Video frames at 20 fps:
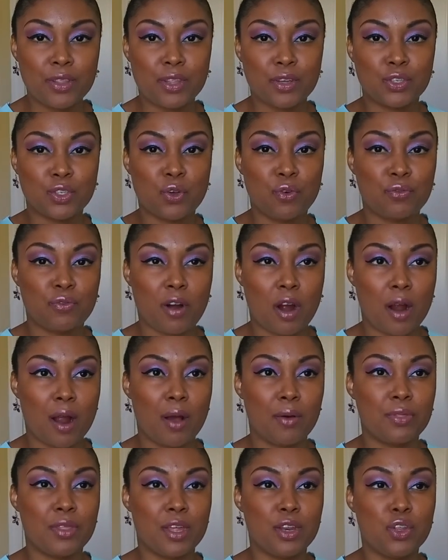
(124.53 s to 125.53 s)
they're so far
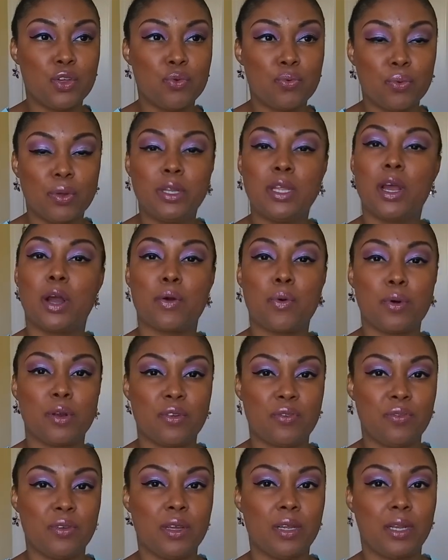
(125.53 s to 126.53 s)
out that you really are going
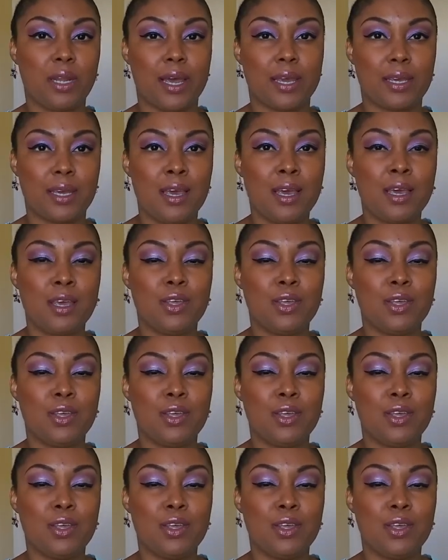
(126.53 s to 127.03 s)
to feel like